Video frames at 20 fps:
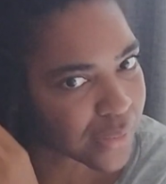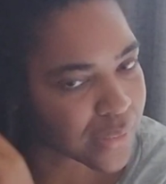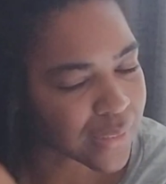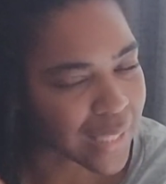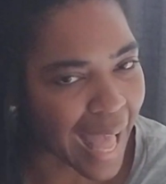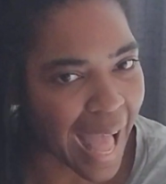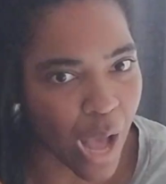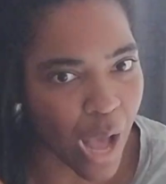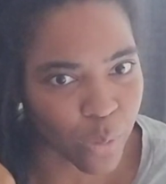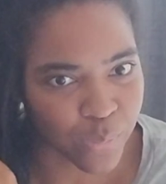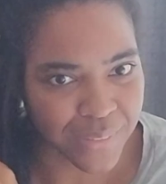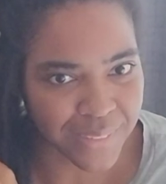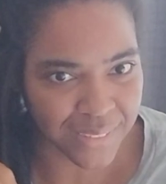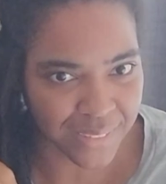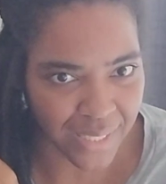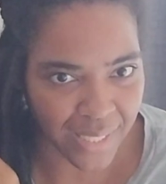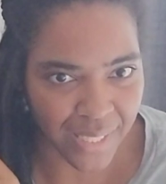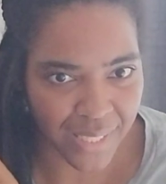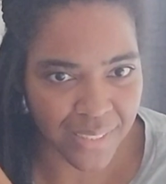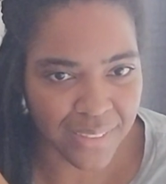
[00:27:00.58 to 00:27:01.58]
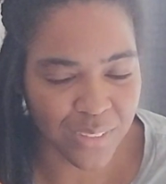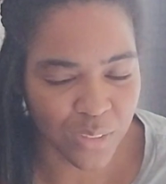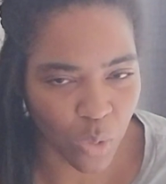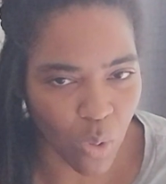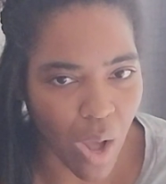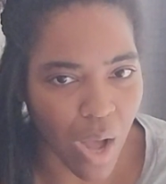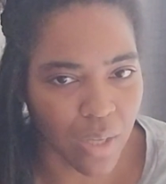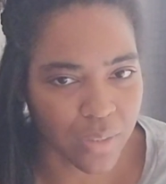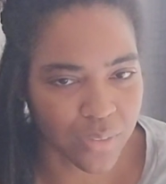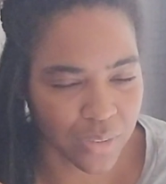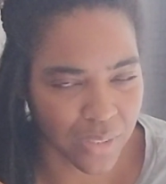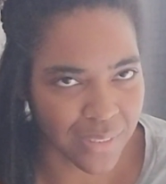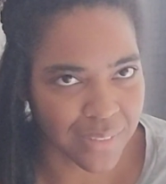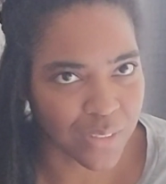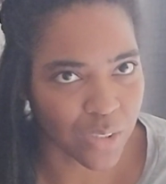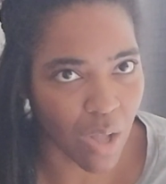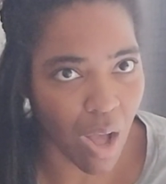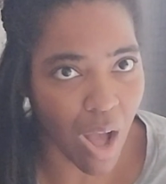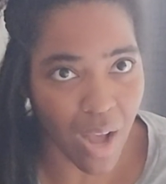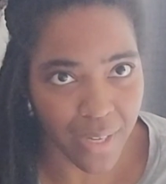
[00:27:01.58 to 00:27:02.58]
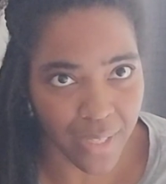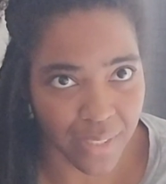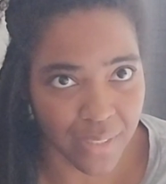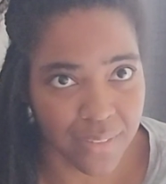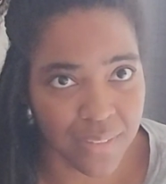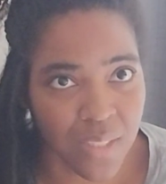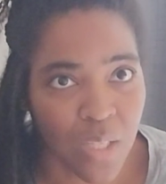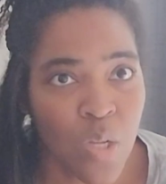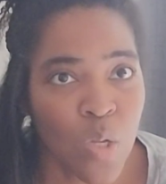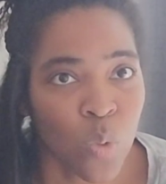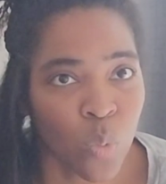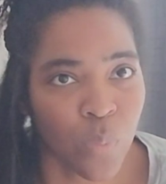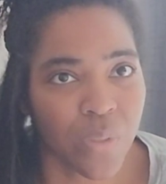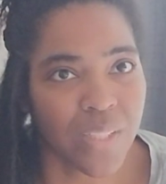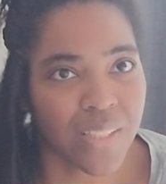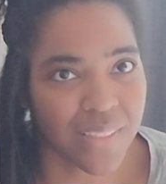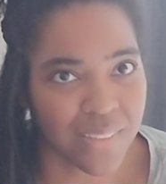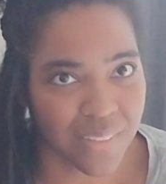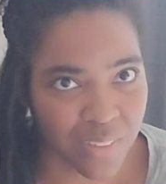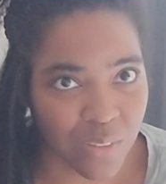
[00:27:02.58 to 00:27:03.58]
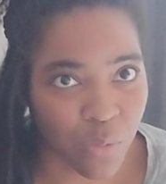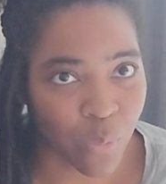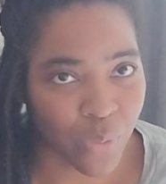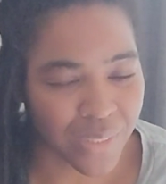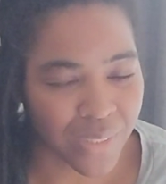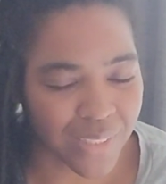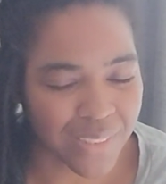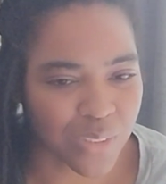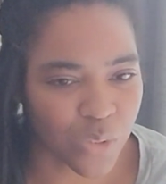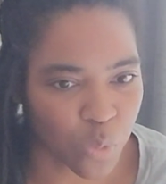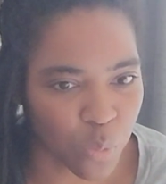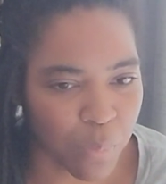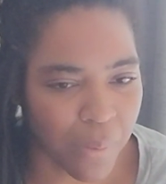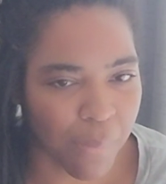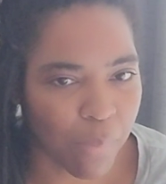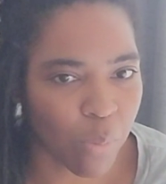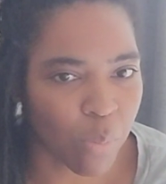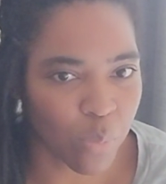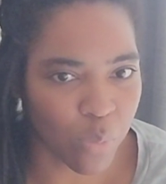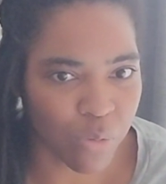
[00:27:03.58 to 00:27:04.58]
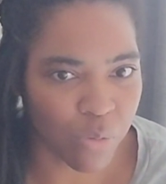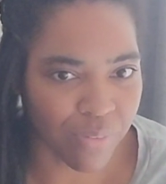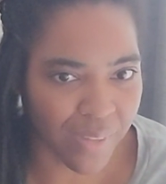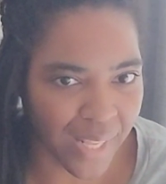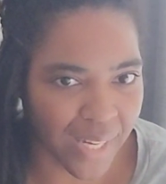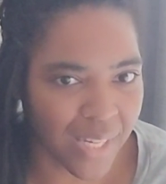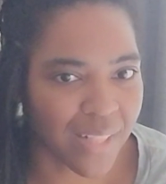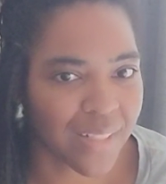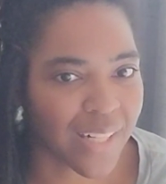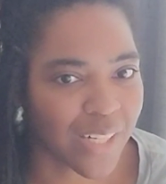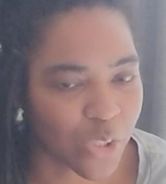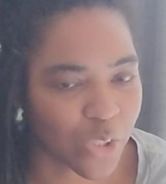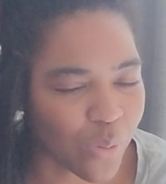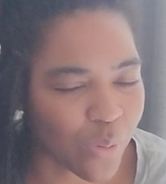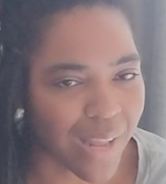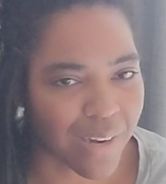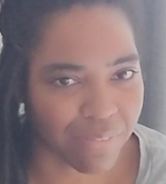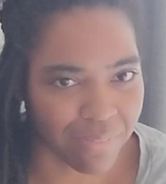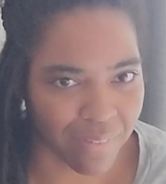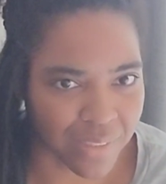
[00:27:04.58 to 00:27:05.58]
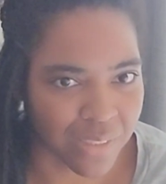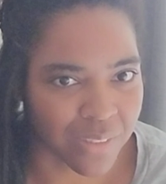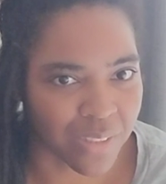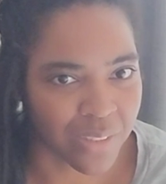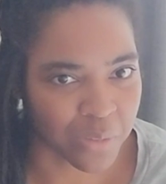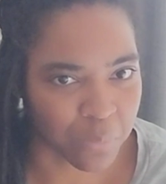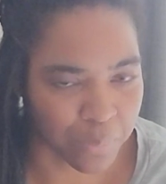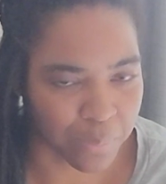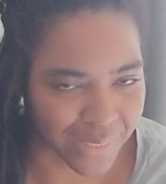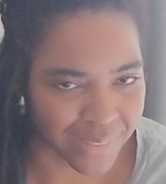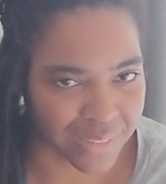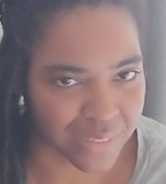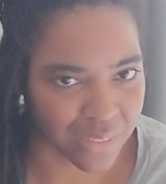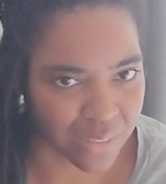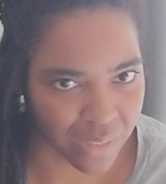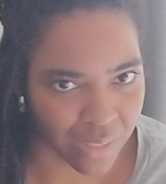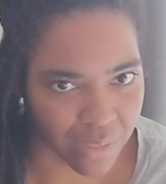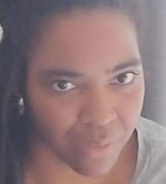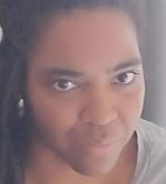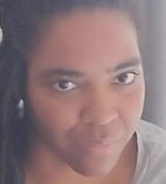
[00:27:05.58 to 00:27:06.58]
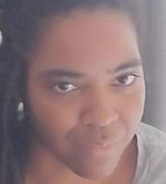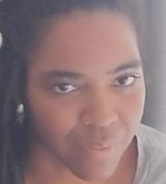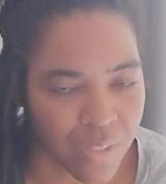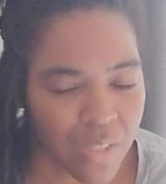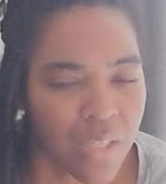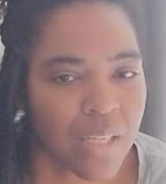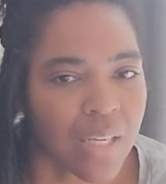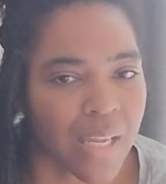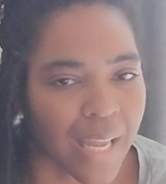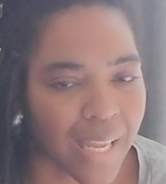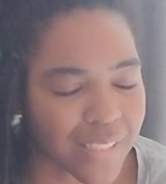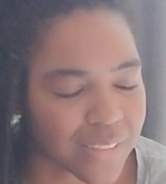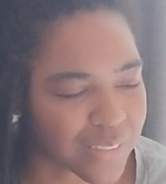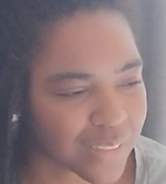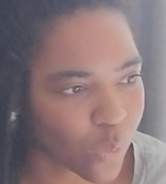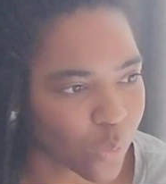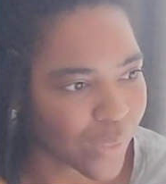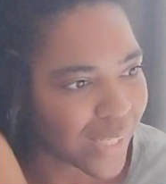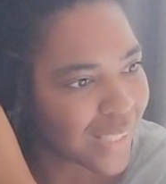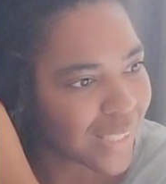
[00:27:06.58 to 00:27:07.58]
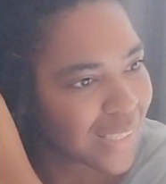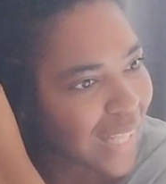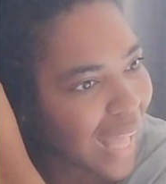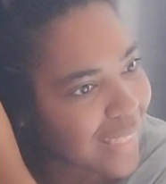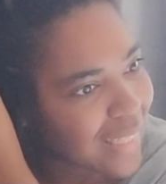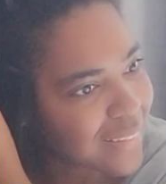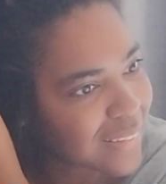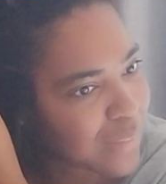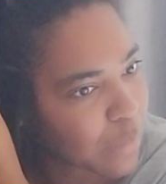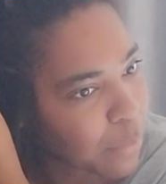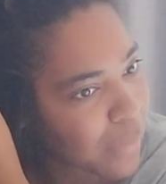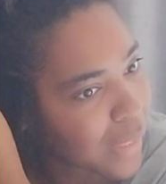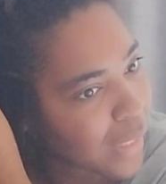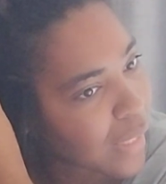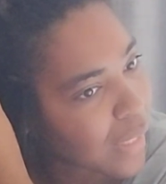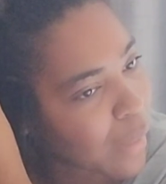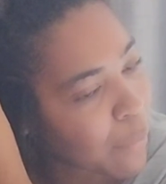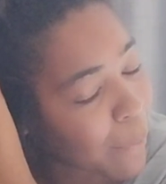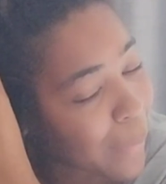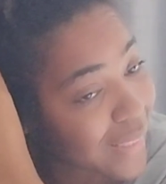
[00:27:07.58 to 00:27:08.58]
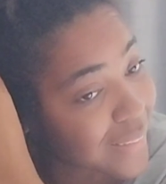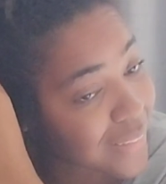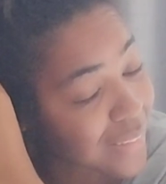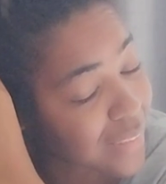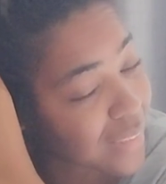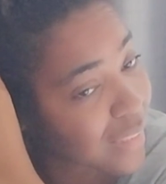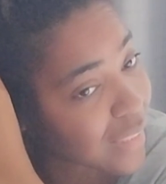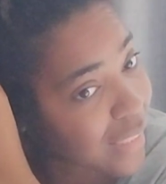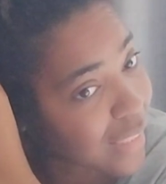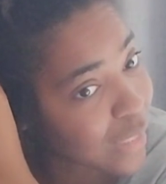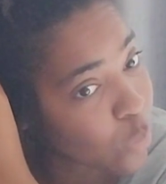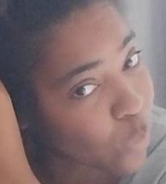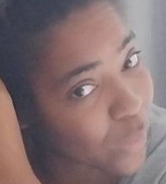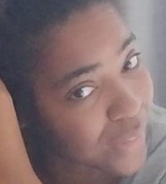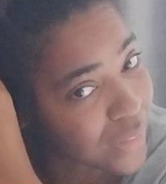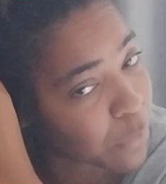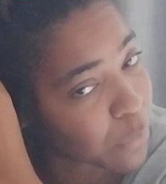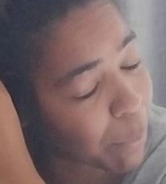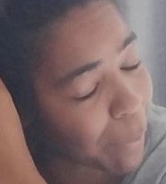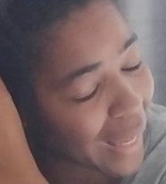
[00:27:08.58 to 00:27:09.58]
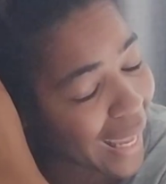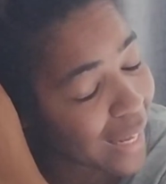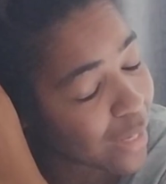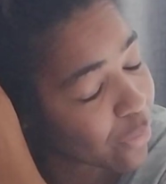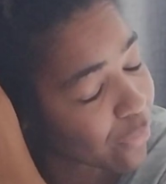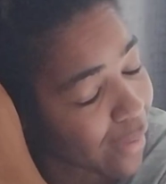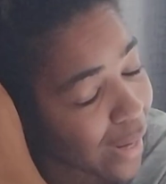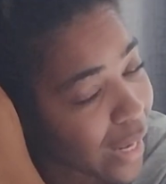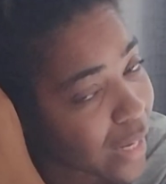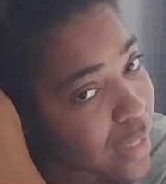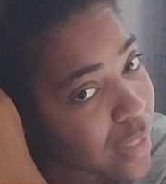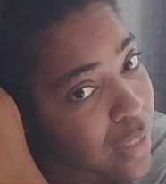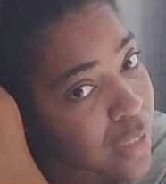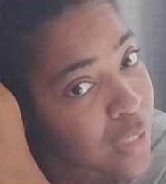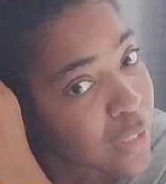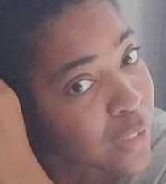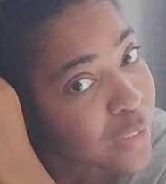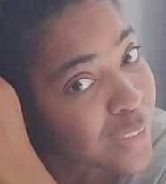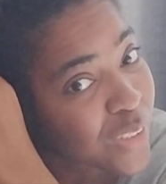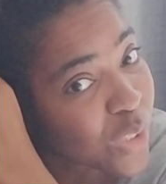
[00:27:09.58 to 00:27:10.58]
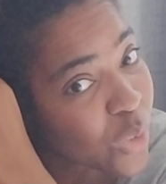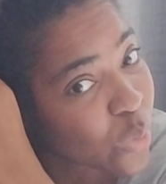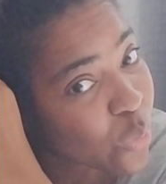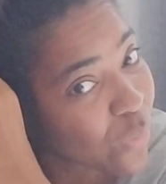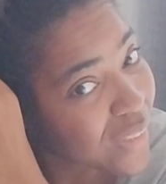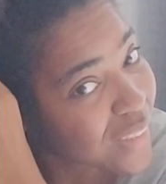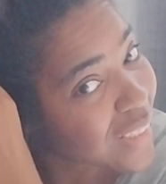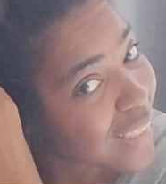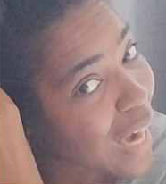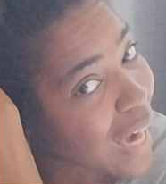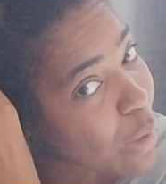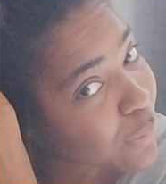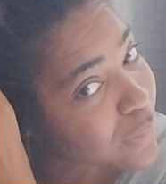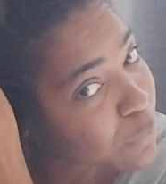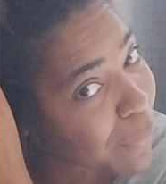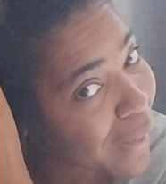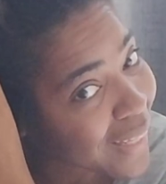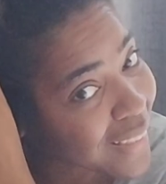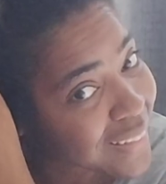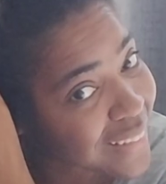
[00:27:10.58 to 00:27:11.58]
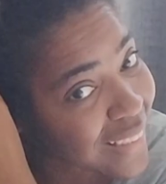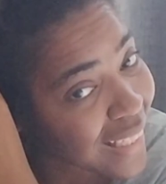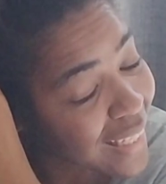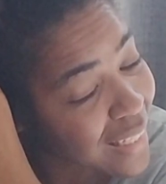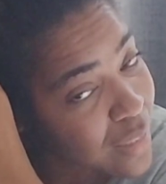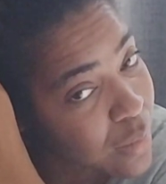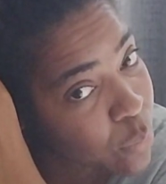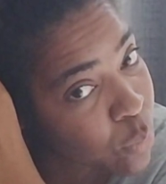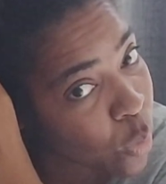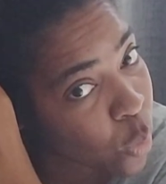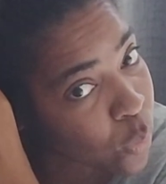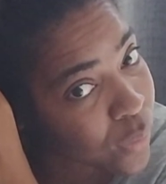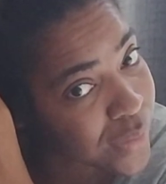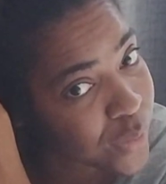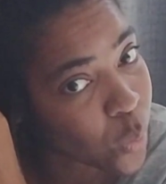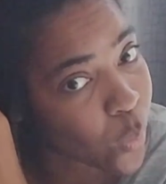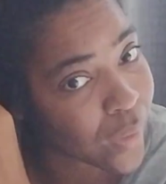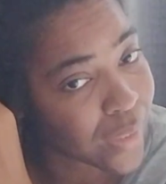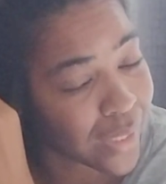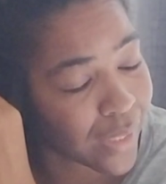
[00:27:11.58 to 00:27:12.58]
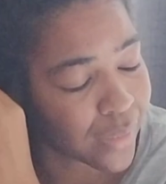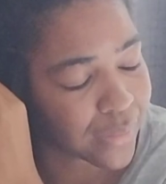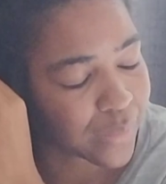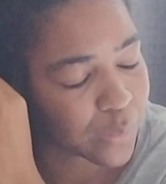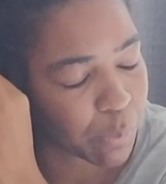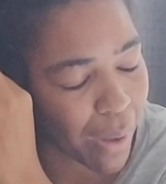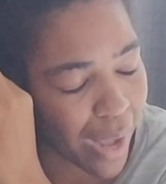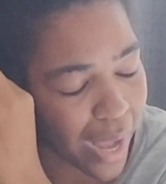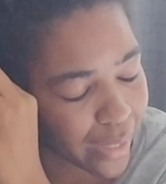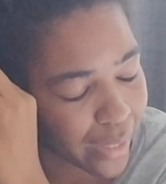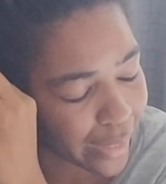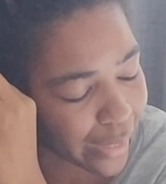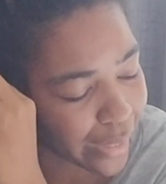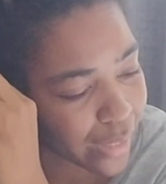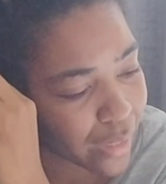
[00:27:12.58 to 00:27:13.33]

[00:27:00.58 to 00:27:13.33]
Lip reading: house sit until August, when these new people move in, and then you got to find another place to live. And so he lied to me, and basically he wasn't paying rent. So the rent that I was paying to him was going in his pocket.